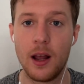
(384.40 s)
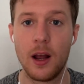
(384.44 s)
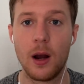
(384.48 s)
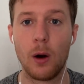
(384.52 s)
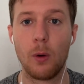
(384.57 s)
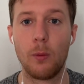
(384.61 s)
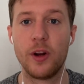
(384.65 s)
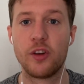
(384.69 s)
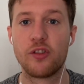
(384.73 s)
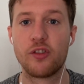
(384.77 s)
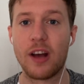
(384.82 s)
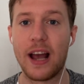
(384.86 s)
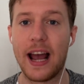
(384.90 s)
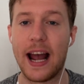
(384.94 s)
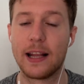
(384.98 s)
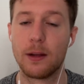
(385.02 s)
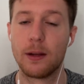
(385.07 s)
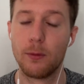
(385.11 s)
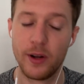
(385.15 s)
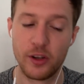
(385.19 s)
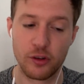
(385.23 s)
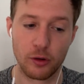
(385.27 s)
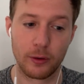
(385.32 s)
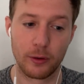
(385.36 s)
which ad,
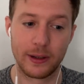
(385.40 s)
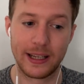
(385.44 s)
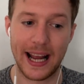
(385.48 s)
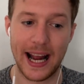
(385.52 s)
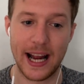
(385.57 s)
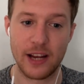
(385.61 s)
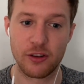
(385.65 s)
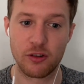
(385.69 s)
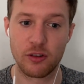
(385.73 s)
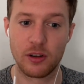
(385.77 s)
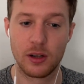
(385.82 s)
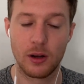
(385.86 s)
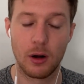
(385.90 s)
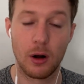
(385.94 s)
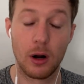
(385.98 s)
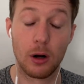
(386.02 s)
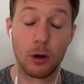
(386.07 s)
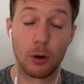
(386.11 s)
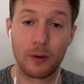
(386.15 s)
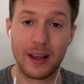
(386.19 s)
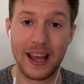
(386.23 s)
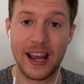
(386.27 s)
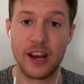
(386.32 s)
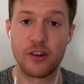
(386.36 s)
which location, uh,
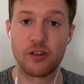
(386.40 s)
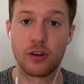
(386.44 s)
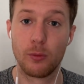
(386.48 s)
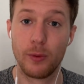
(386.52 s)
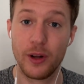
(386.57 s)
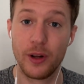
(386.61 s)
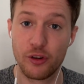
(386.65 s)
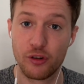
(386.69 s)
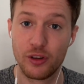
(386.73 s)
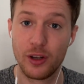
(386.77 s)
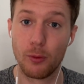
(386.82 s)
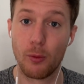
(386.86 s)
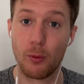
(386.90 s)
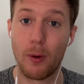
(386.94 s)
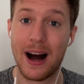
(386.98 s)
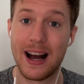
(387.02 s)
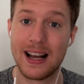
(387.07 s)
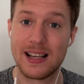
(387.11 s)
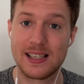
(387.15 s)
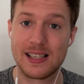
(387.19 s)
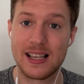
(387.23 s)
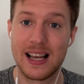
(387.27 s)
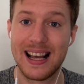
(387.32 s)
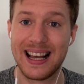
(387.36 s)
location, which
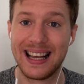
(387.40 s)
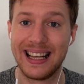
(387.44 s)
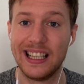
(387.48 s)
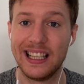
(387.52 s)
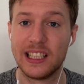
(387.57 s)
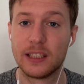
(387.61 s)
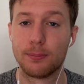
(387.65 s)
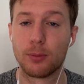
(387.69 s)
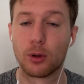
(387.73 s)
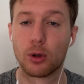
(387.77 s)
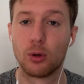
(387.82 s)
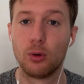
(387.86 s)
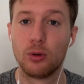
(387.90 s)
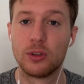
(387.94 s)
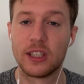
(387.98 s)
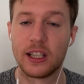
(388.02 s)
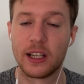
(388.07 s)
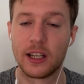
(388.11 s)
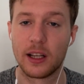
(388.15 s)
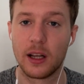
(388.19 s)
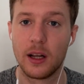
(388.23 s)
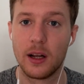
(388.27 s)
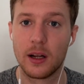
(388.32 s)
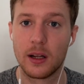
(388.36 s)
device is producing
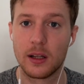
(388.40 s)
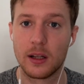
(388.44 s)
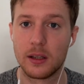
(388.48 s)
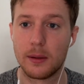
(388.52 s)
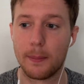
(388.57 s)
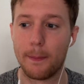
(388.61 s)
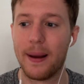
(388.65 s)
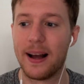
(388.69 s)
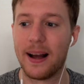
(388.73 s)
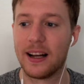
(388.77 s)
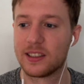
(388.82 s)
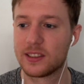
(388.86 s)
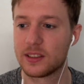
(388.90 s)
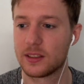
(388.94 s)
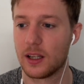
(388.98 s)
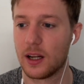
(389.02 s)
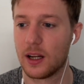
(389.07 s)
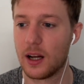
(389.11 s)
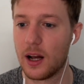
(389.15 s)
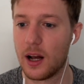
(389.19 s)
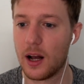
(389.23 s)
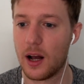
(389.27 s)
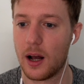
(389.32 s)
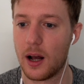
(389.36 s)
the best,
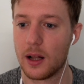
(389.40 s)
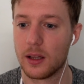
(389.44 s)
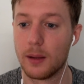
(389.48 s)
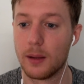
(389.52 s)
uh, the